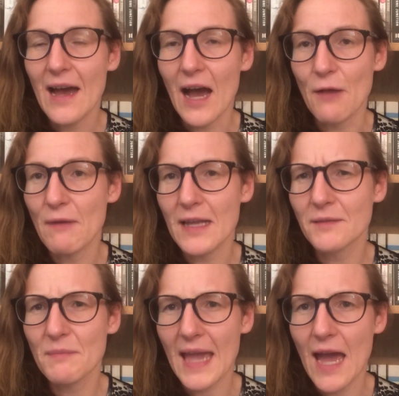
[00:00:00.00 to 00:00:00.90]
I
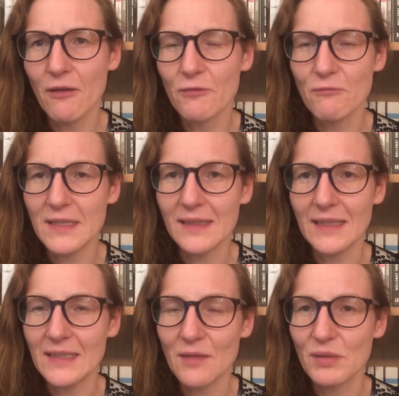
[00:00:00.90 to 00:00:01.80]
read Mick Herron
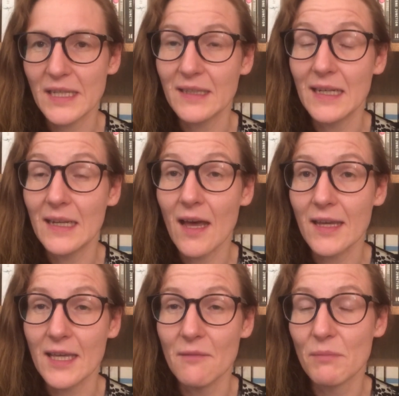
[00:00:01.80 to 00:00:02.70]
recently, didn't particularly
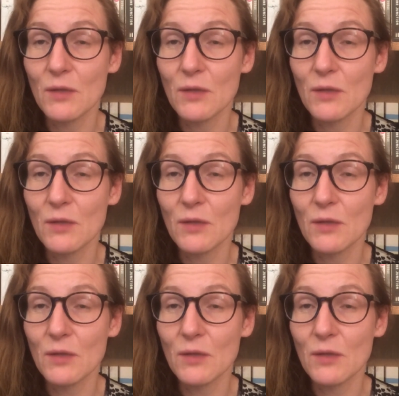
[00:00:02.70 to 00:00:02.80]
like him,